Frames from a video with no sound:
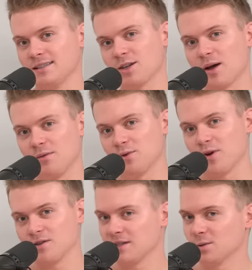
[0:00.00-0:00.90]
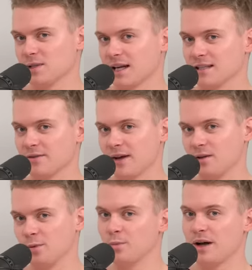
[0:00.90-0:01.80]
So if there are still tickets
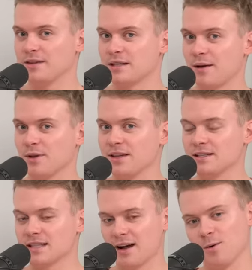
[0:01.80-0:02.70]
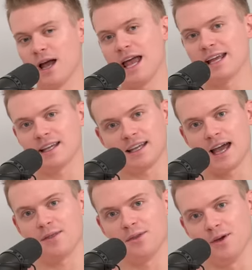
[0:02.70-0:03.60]
available by the time that this is out,
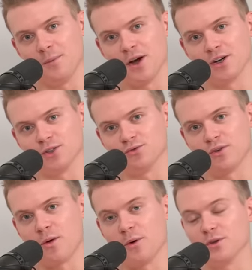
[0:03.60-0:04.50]
get them and grow up.